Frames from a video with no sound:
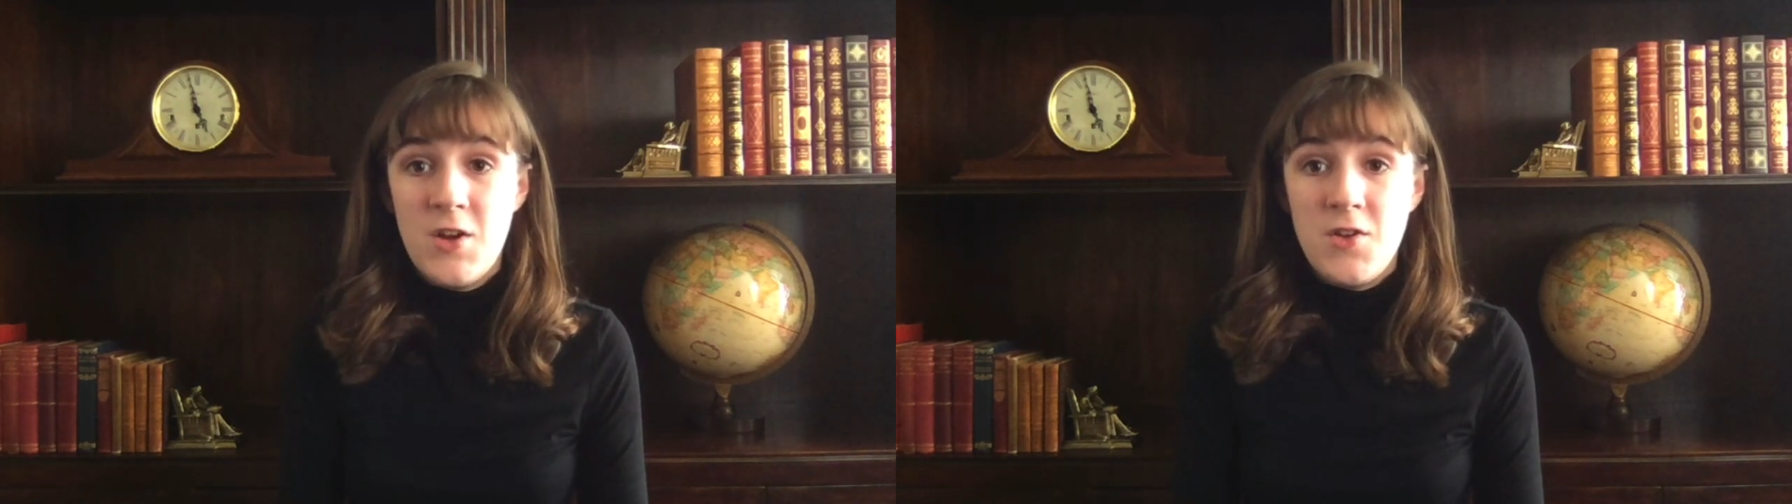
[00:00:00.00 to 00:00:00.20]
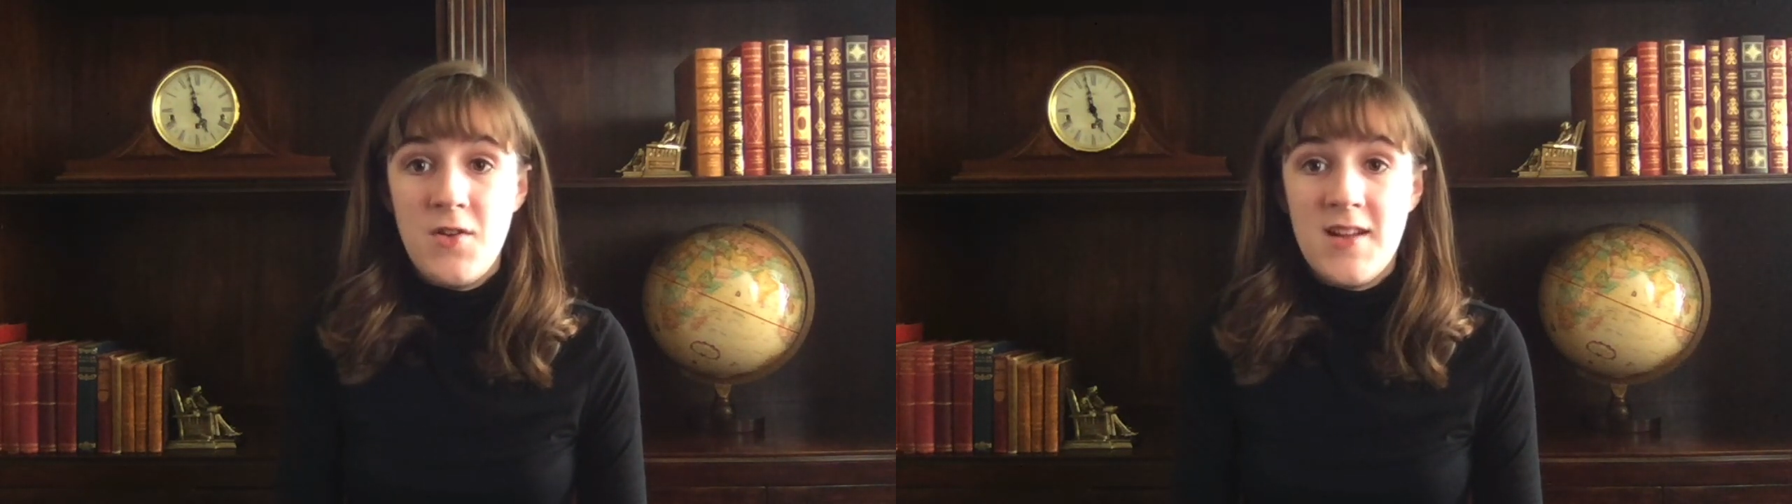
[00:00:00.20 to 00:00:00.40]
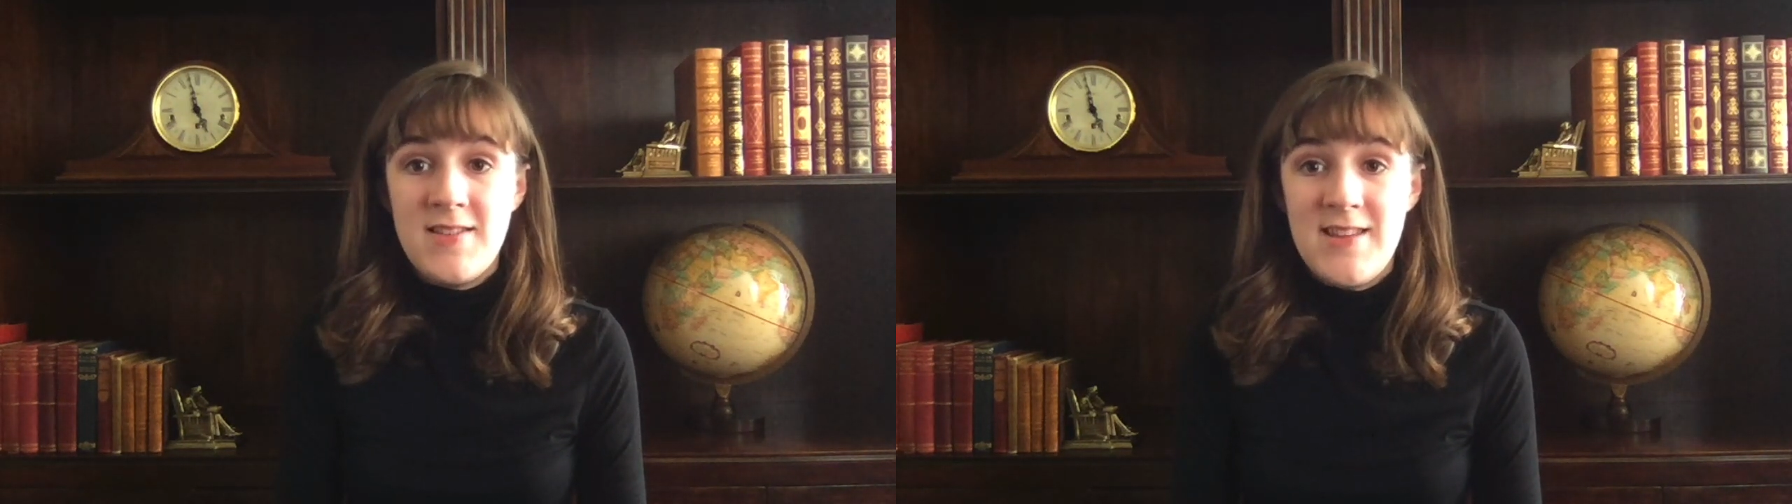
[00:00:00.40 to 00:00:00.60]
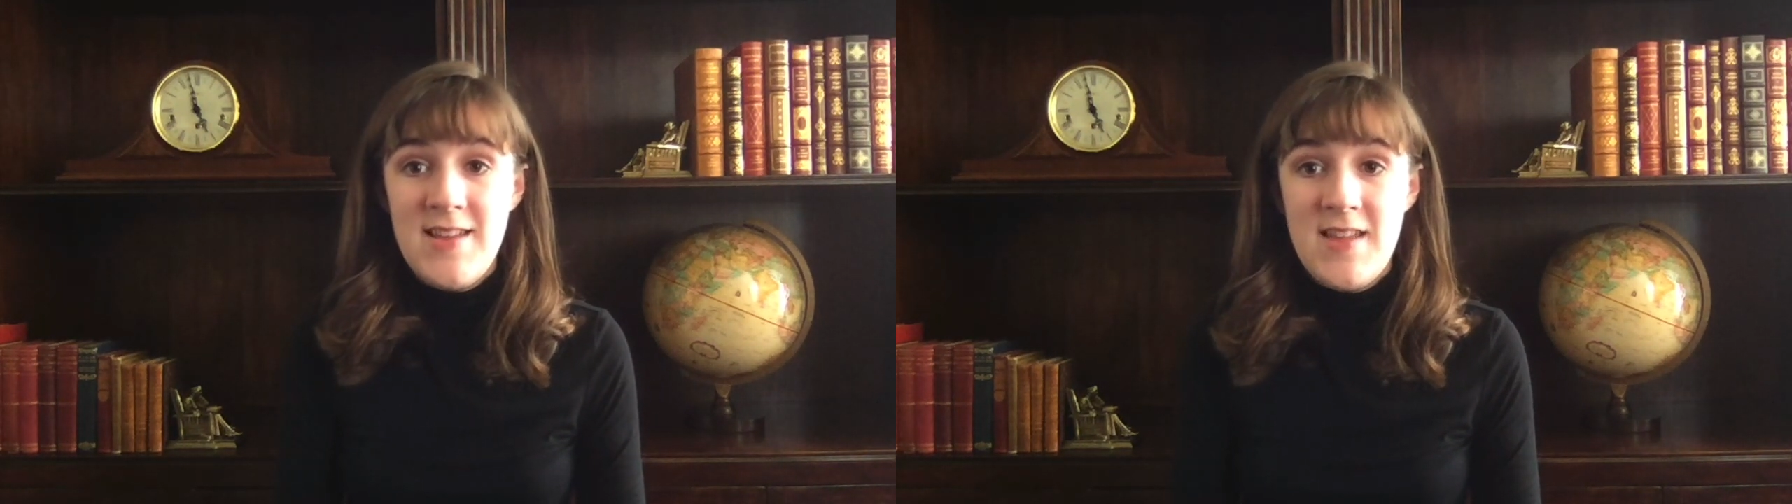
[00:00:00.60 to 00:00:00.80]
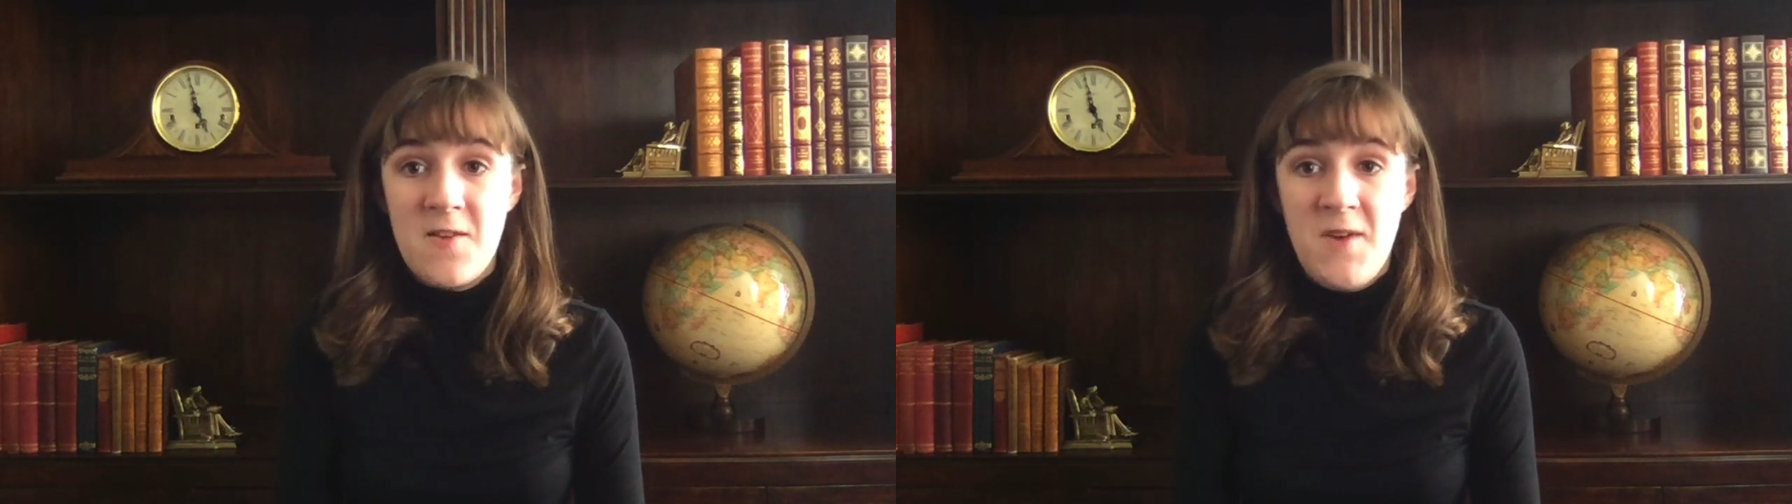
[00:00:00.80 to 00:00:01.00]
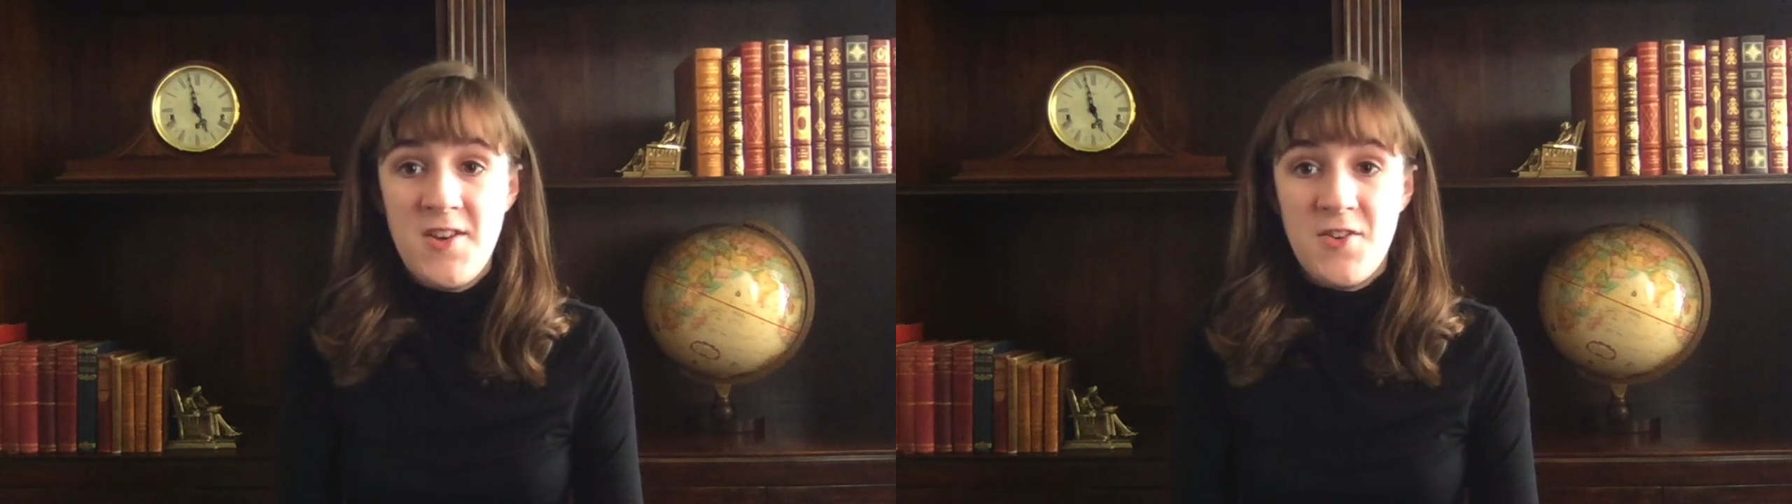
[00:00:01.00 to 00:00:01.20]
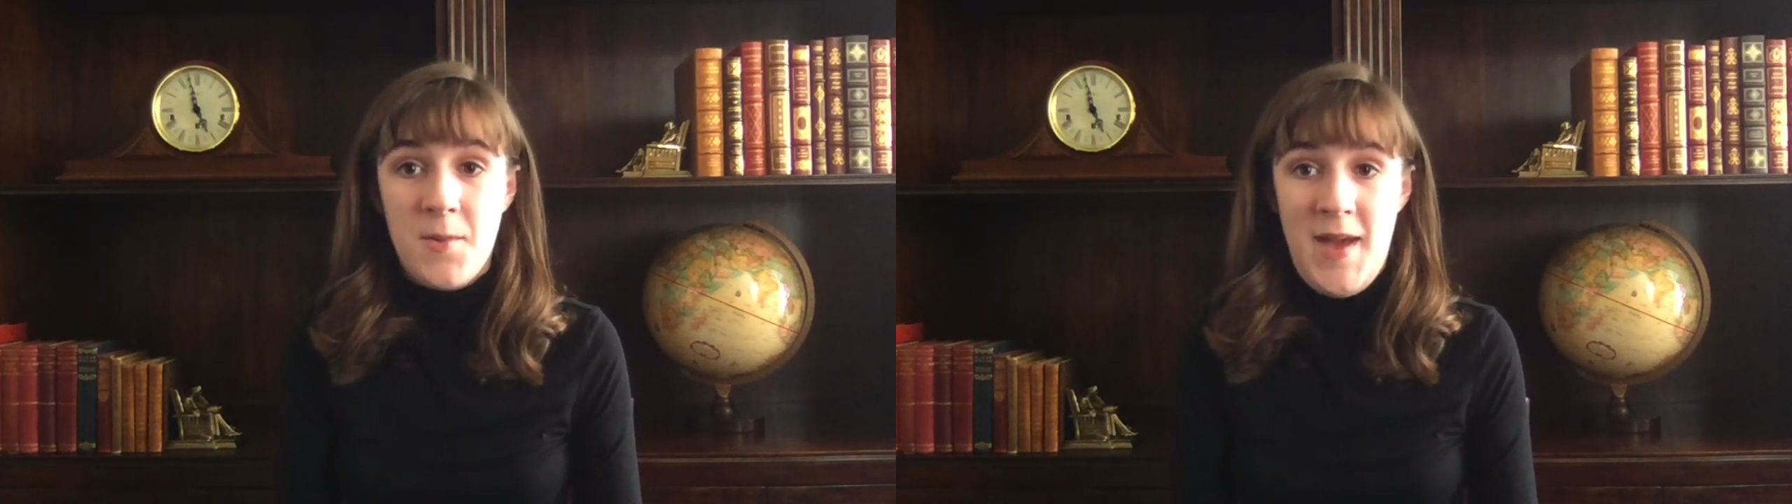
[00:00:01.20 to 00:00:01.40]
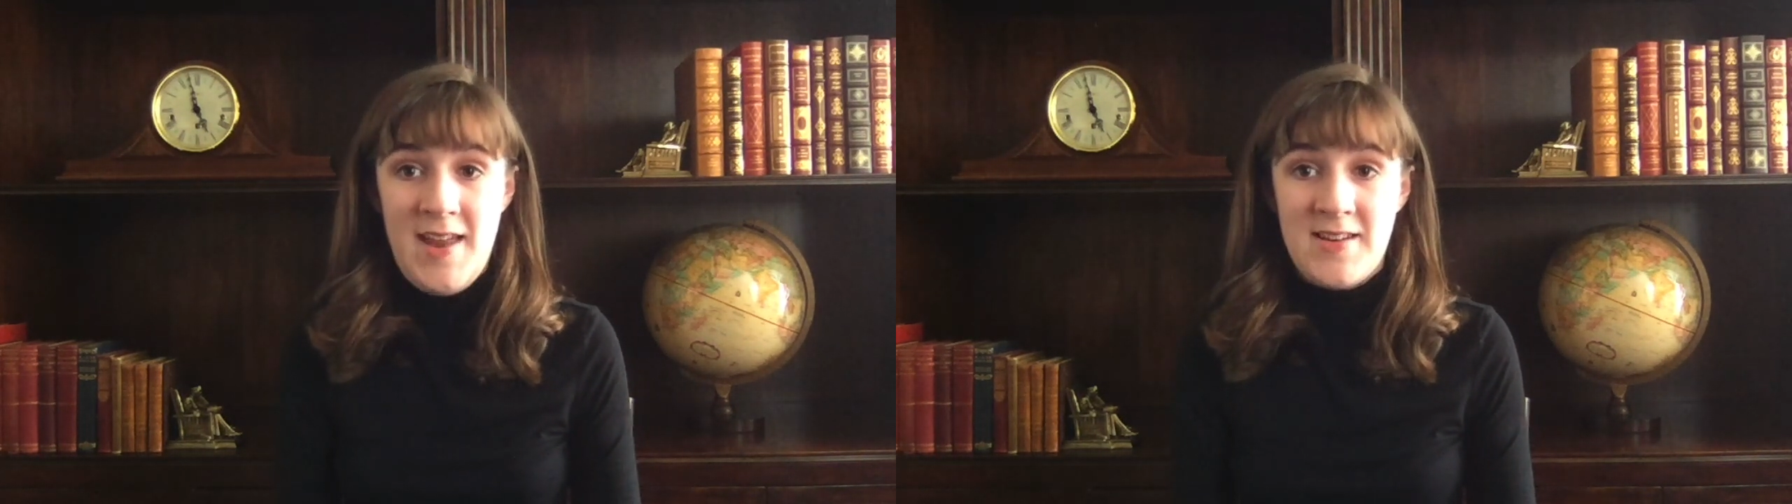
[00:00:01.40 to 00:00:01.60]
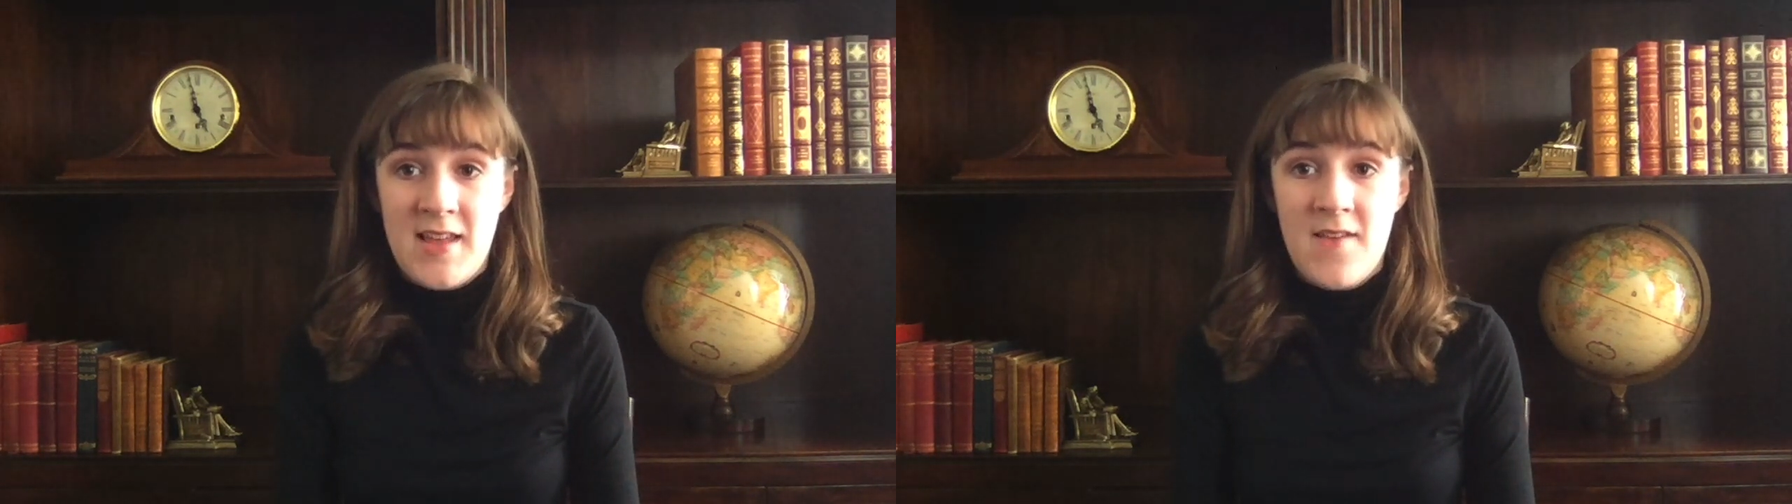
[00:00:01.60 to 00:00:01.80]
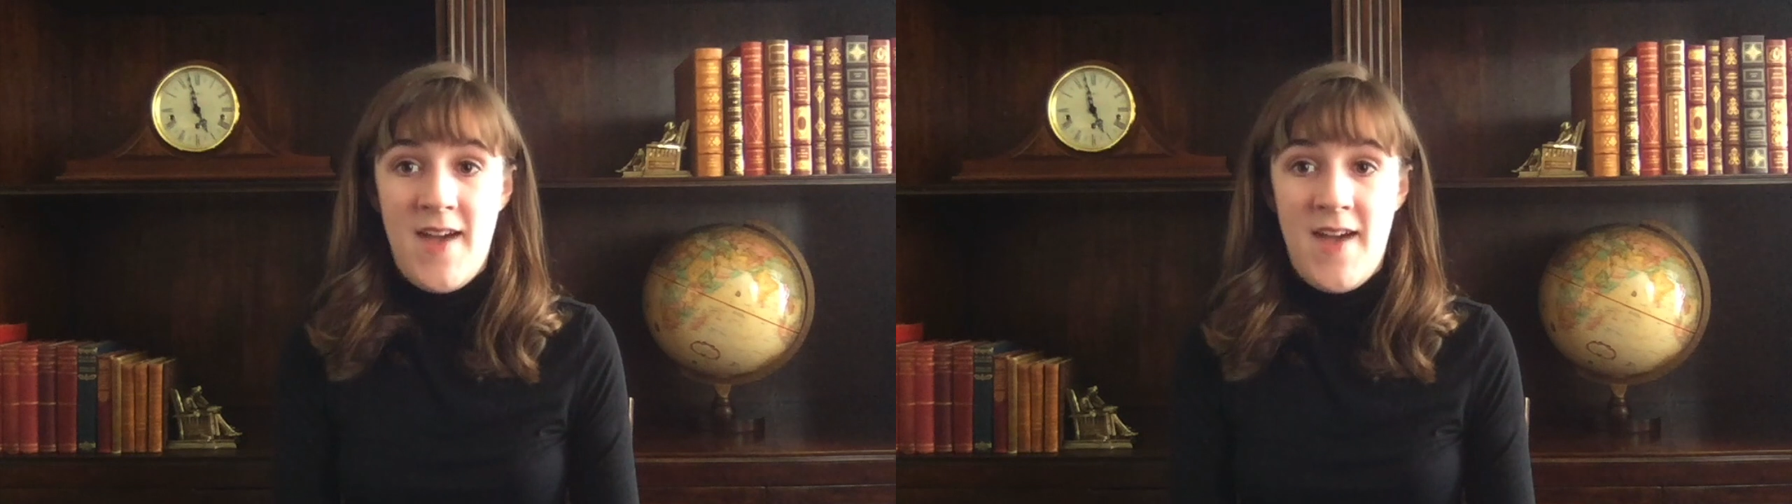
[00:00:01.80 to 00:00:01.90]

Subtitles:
You can see the original painting of